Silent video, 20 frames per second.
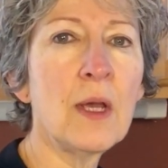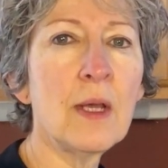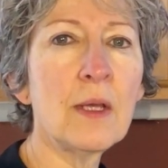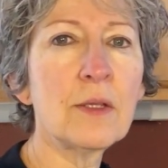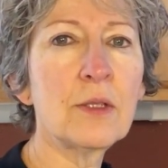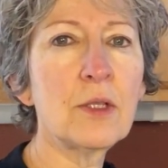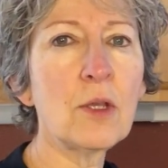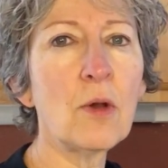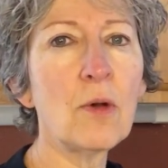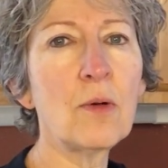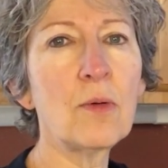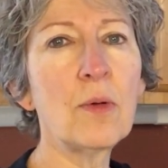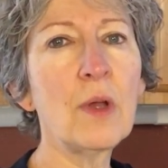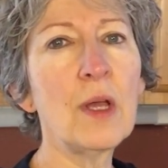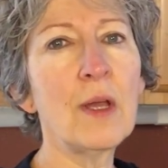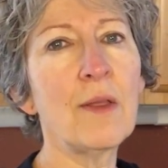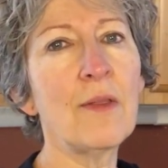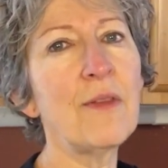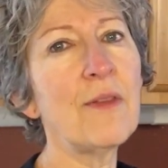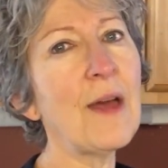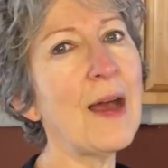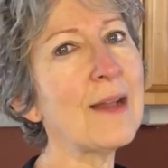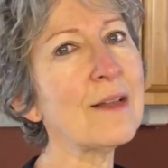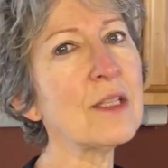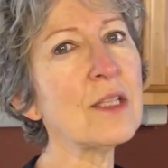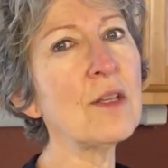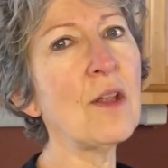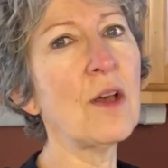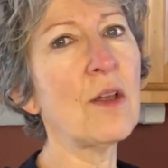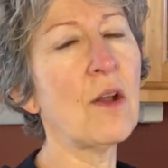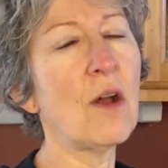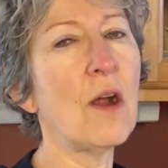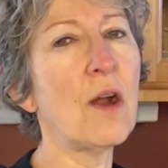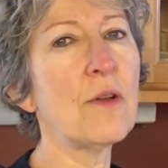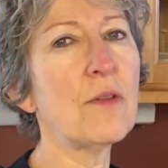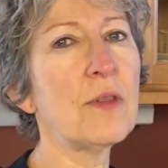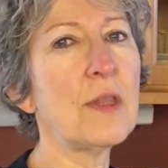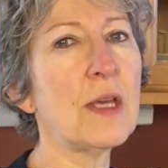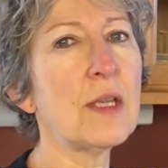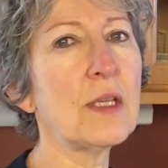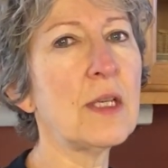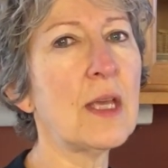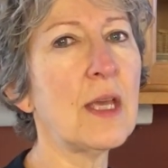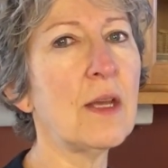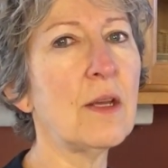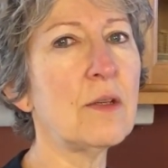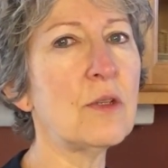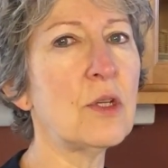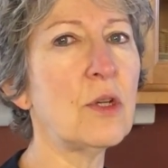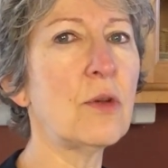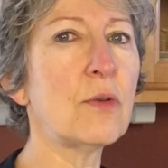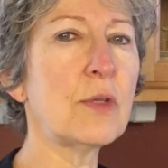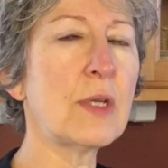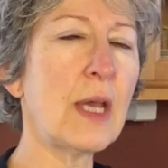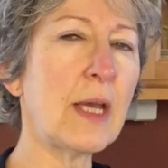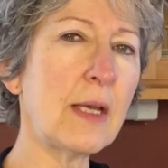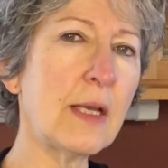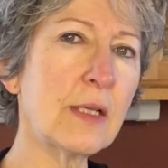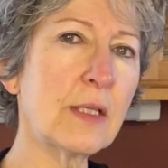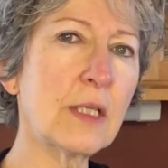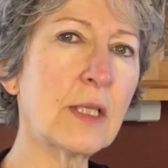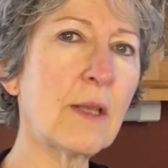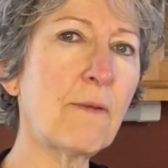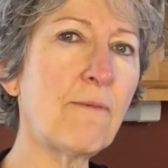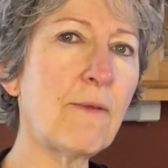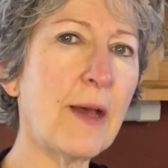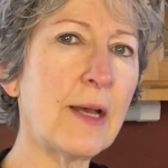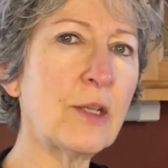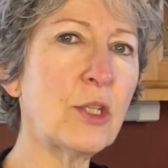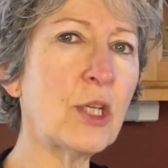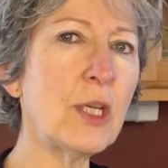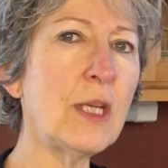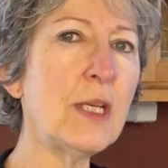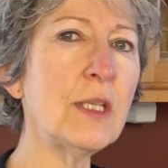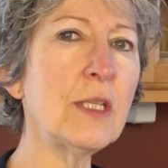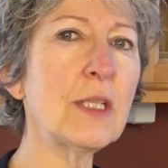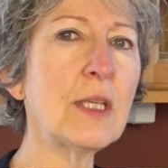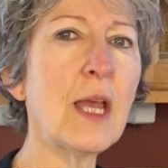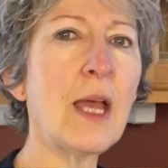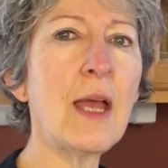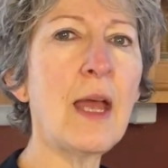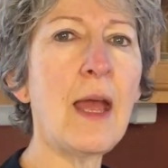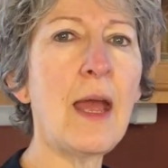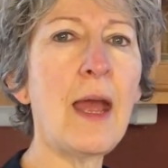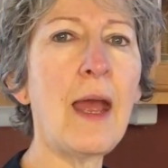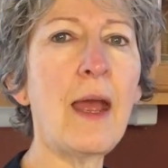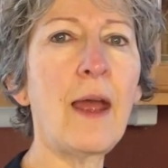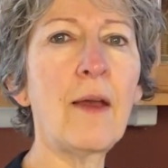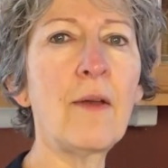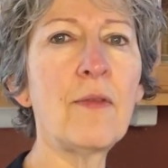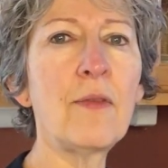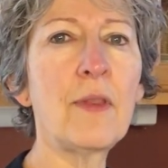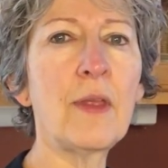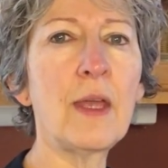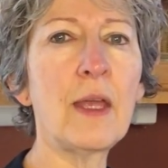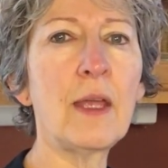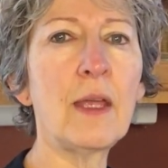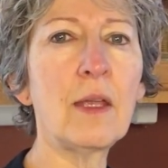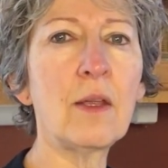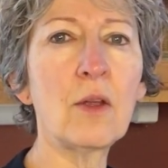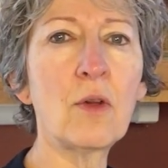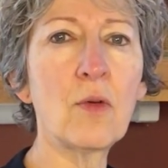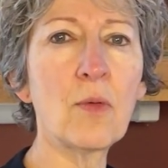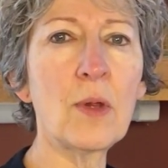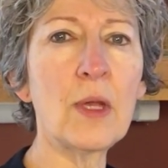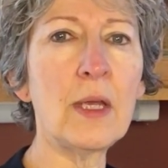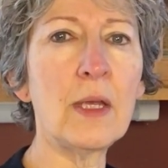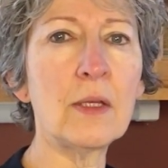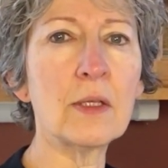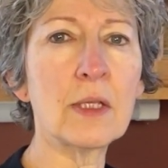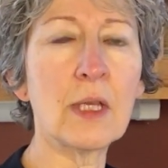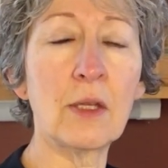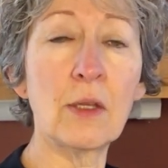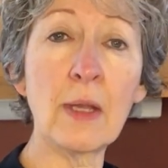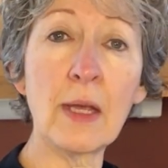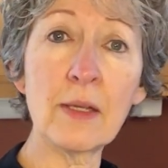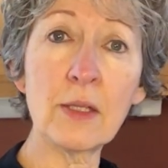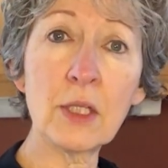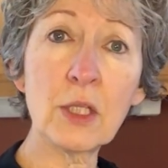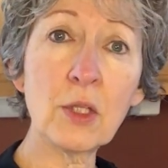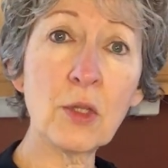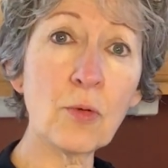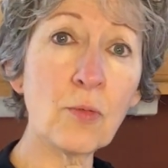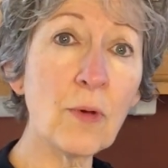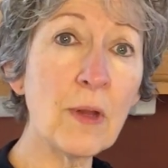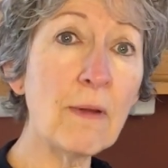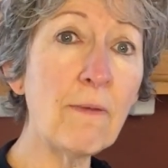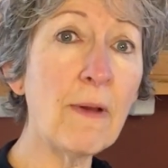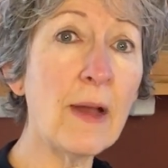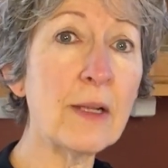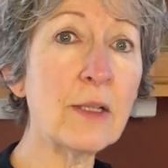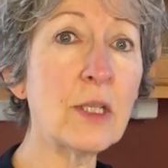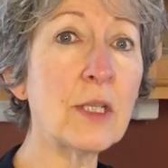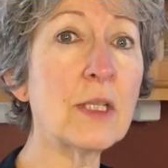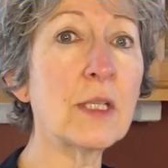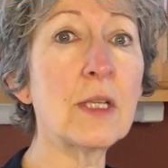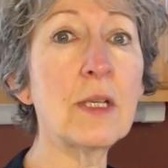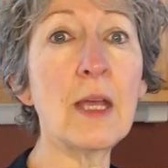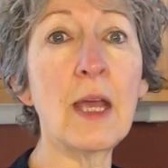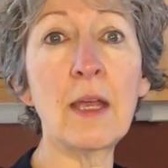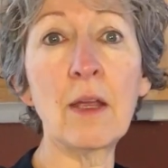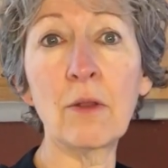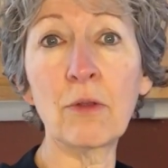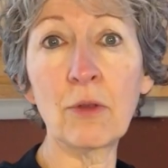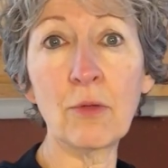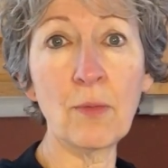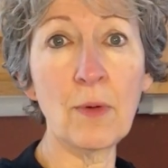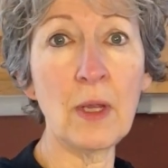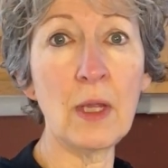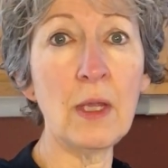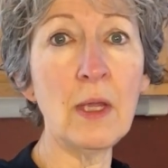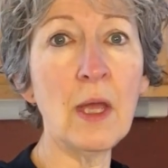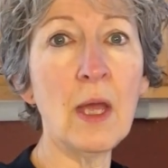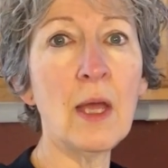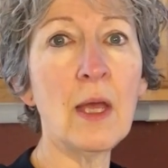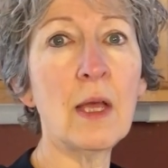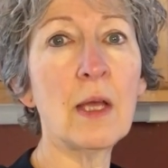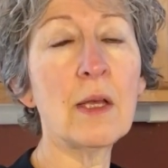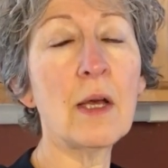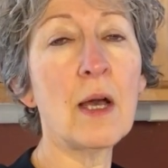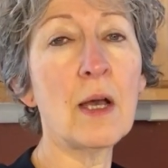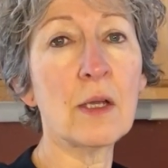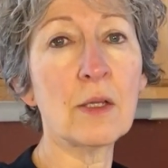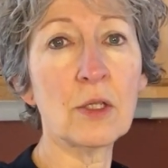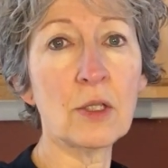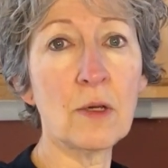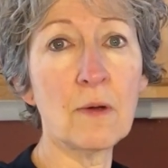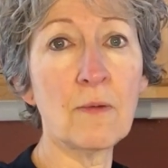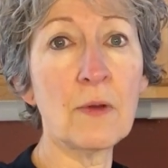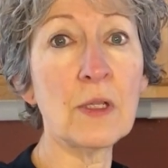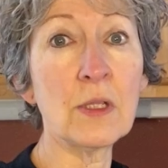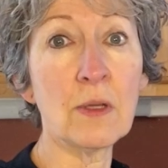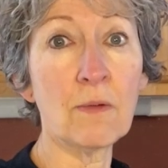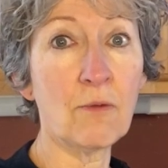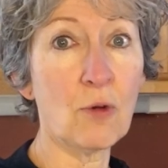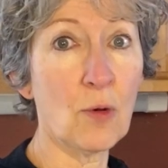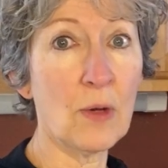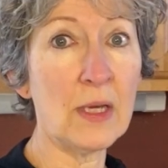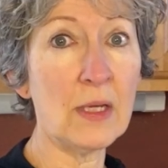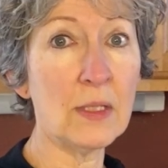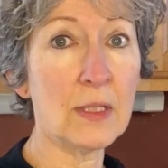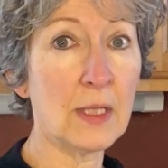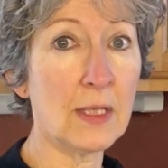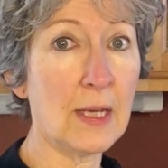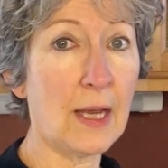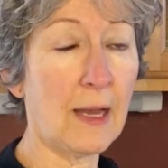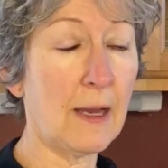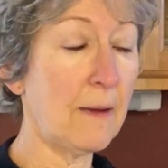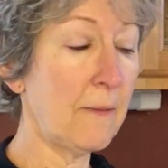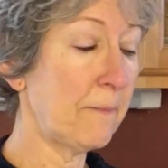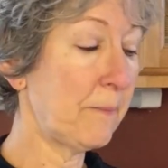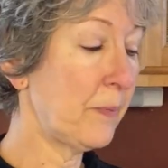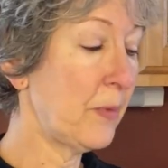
So that's not a hard thing to get into your day. It's the veggies and the greens, and that's 3 veggies a day and 3 servings of greens a day.